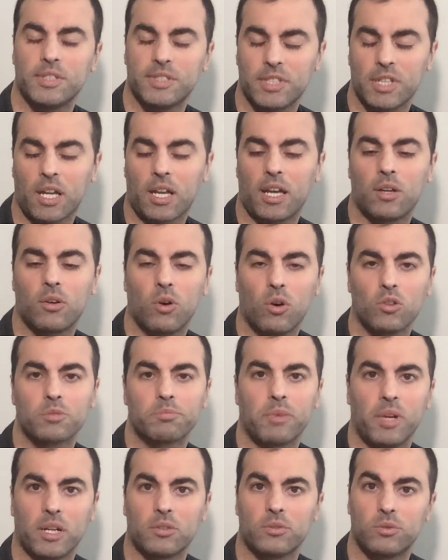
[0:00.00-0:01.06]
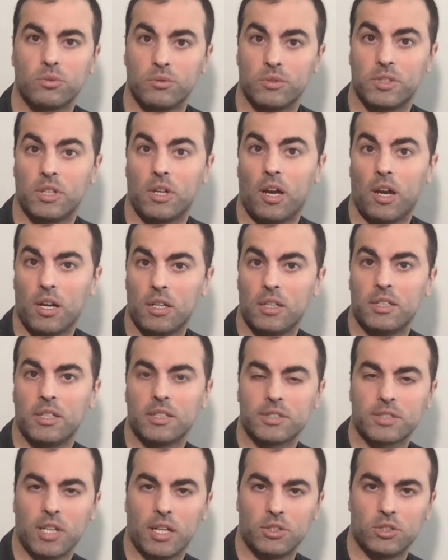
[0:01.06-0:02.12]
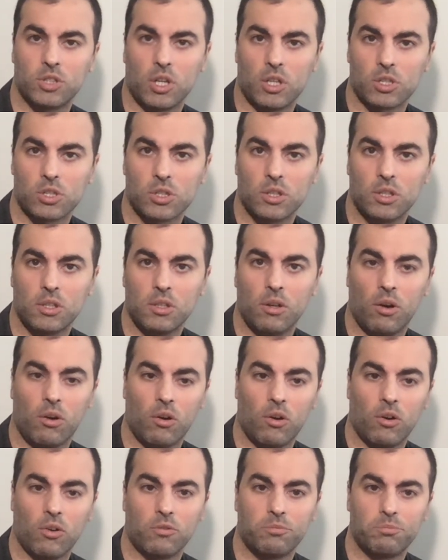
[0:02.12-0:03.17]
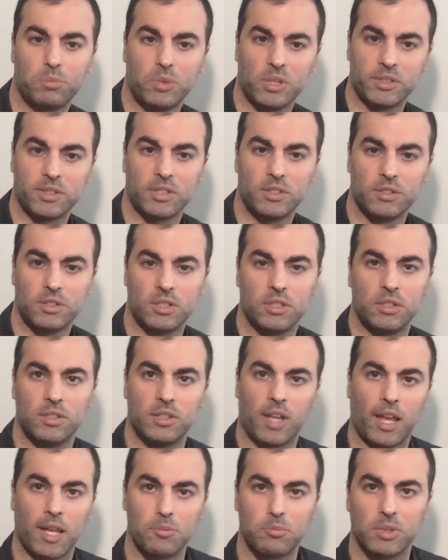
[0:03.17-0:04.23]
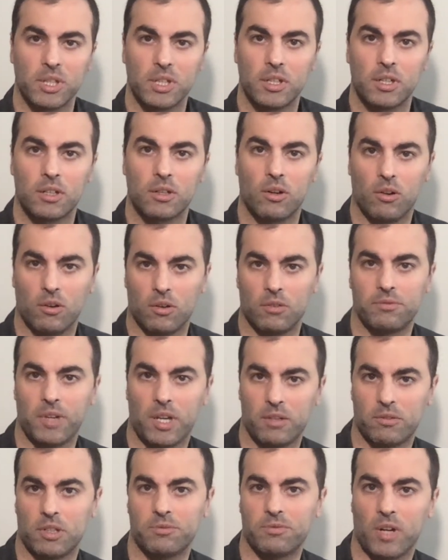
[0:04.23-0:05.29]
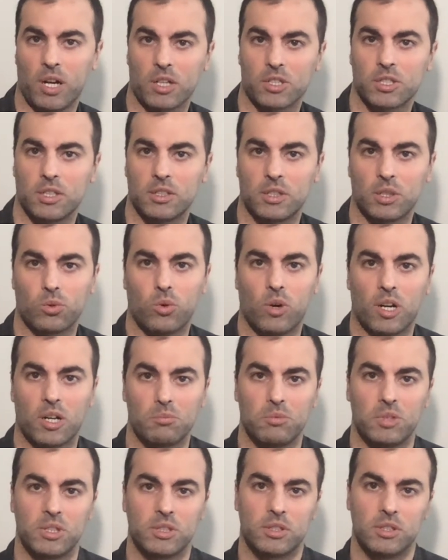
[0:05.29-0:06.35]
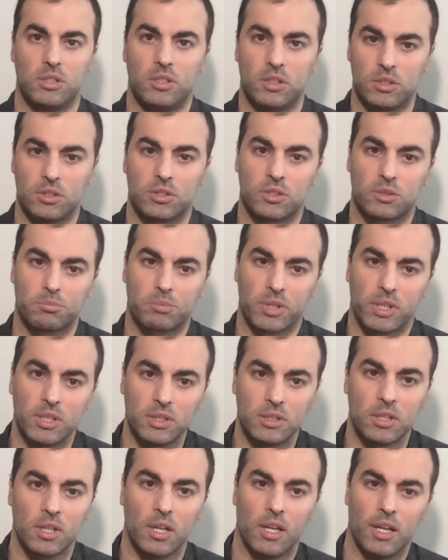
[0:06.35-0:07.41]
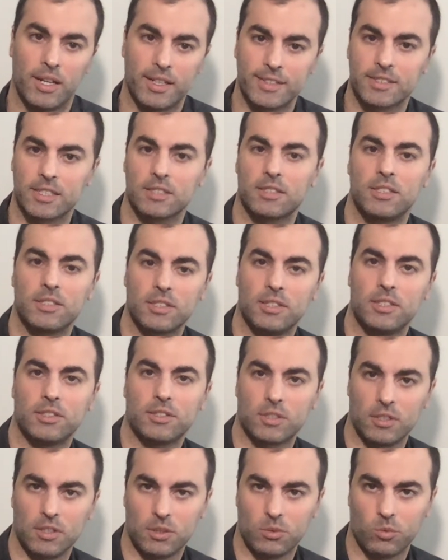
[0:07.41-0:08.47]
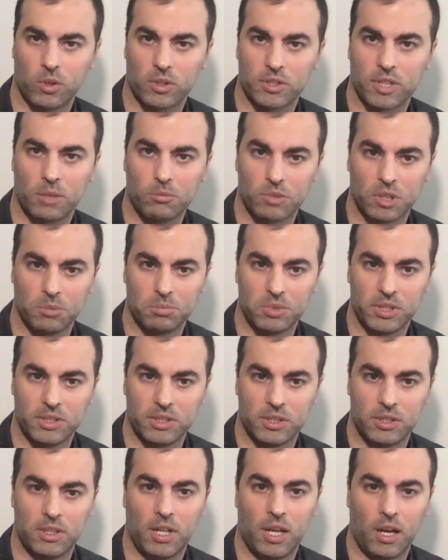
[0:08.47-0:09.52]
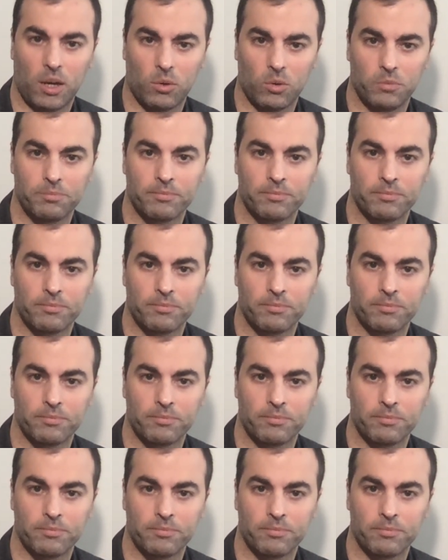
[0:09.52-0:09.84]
again goes back to the earlier suggestion of building the enabler of every functional requirement in each sprint, and that is literally what I'm repeating now.